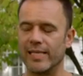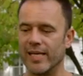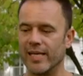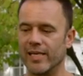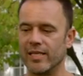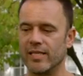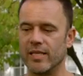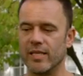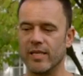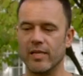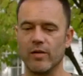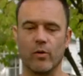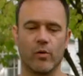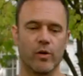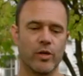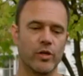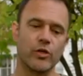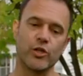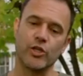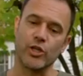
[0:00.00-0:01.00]
daisy
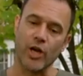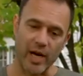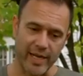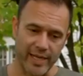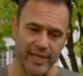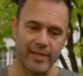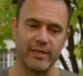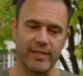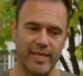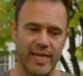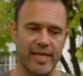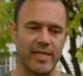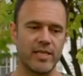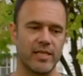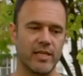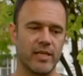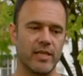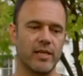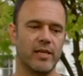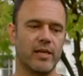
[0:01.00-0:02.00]
or giant
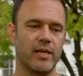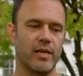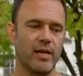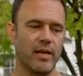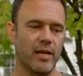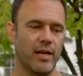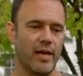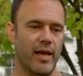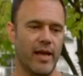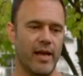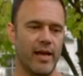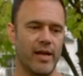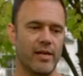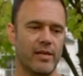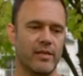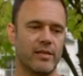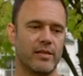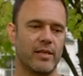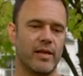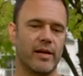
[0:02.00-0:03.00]
daisy
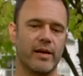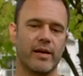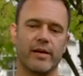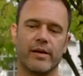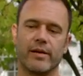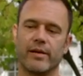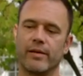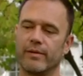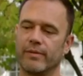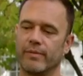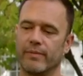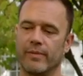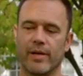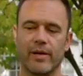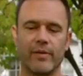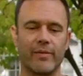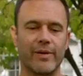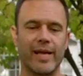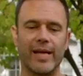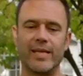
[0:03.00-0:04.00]
and they're you
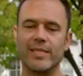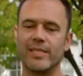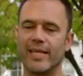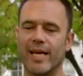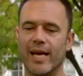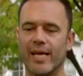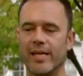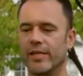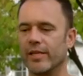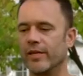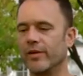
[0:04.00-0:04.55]
know an Asiatic